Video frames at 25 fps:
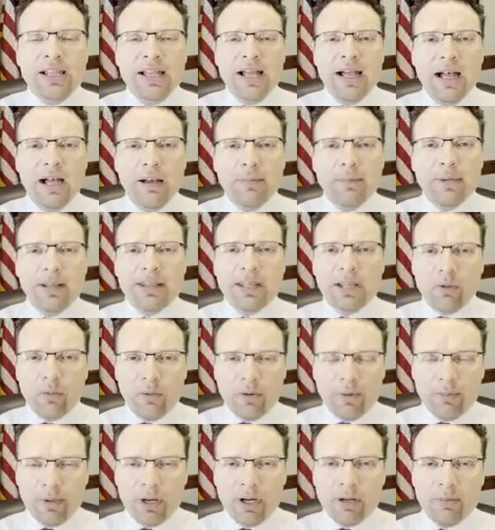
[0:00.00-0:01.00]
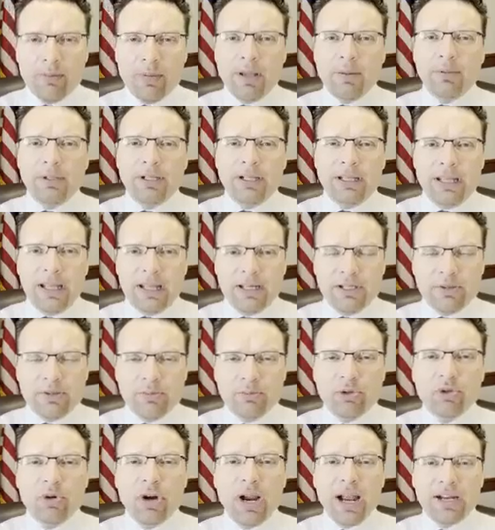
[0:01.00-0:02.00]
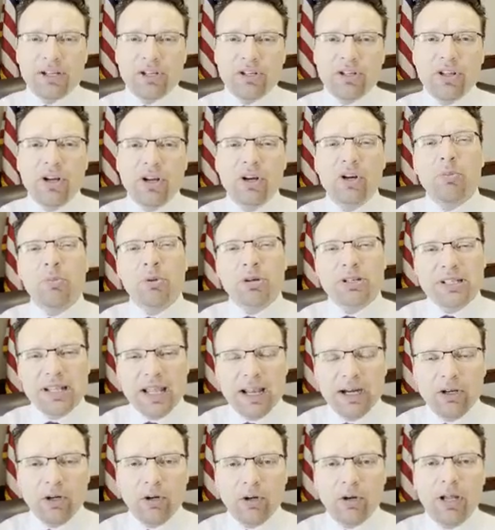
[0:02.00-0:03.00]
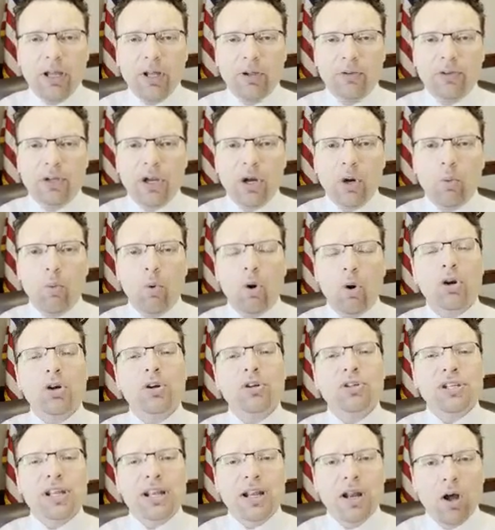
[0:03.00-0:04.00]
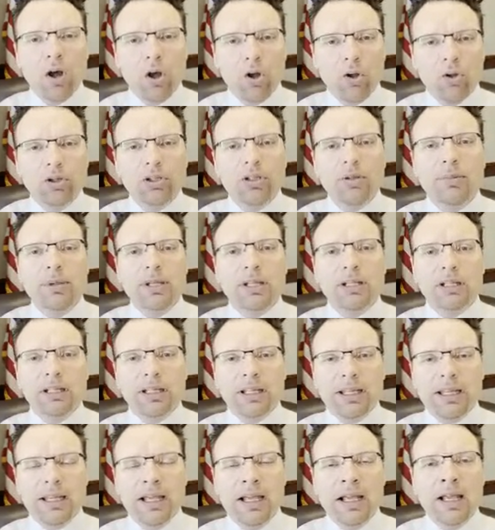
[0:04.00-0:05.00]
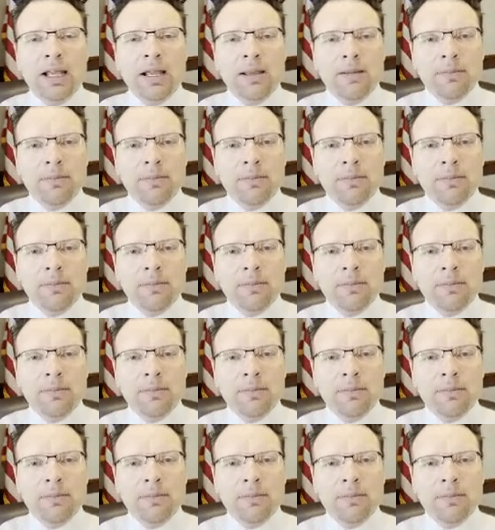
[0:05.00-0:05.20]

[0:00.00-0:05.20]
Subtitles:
I think we're going to be able to gain some traction there to protect our healthcare workers and ultimately